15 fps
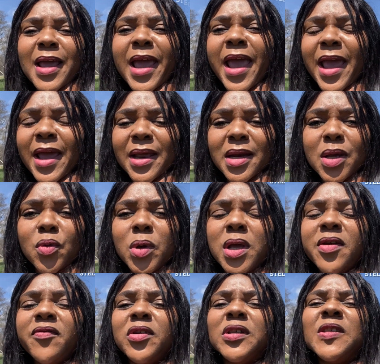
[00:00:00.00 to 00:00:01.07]
and He will
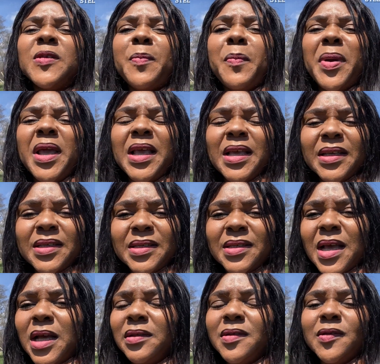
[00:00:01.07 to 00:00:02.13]
give us peace
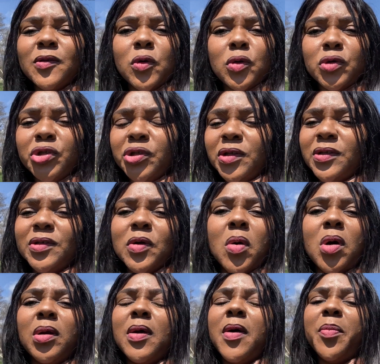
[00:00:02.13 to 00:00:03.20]
and solution to
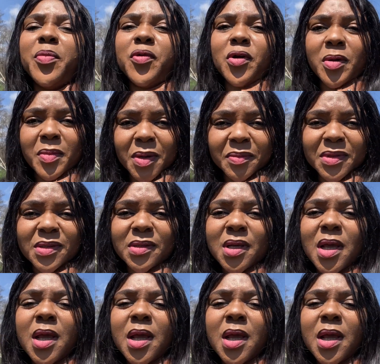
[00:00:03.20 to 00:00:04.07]
all our problems.